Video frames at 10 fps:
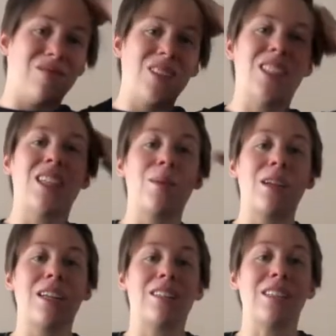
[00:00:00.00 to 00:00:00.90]
Is
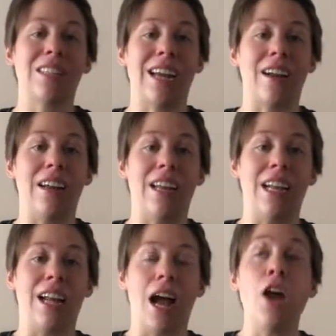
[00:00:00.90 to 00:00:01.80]
anybody else's hair
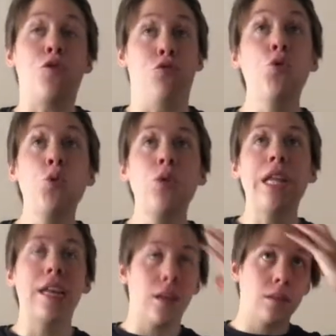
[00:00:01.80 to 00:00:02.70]
getting
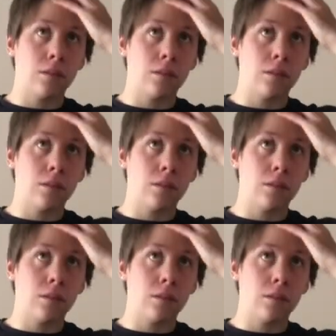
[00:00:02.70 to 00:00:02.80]
unruly?